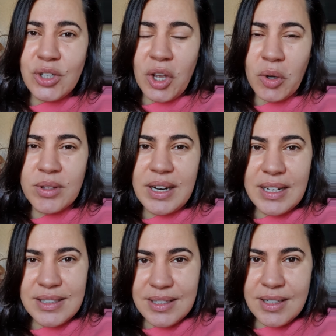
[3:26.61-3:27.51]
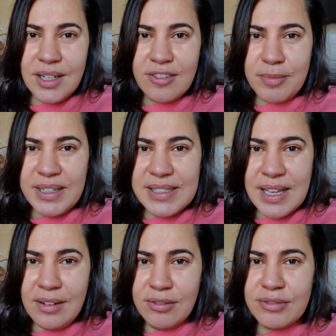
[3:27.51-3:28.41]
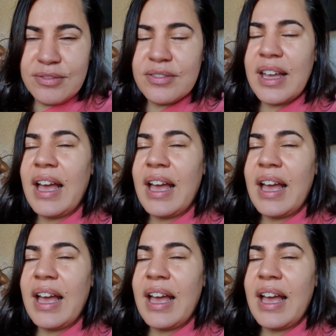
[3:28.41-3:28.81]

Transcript: know that i didn't love myself